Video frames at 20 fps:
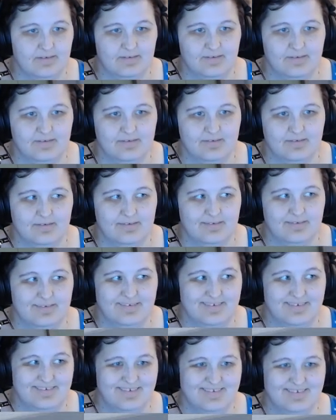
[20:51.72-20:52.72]

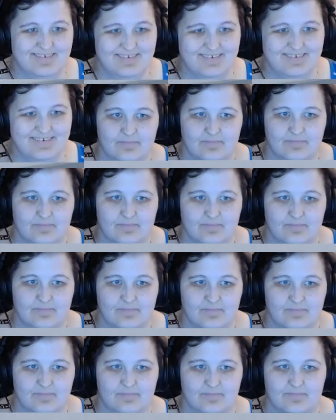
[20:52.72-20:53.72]

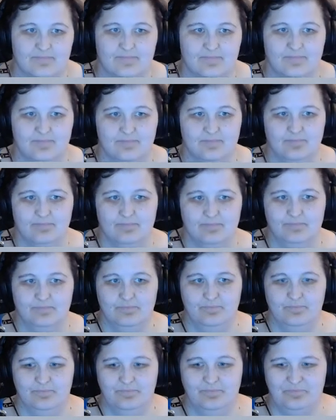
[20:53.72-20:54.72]

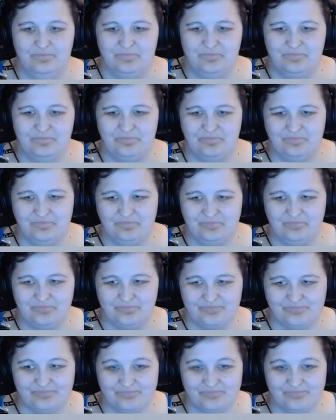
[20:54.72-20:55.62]
Nothing is said.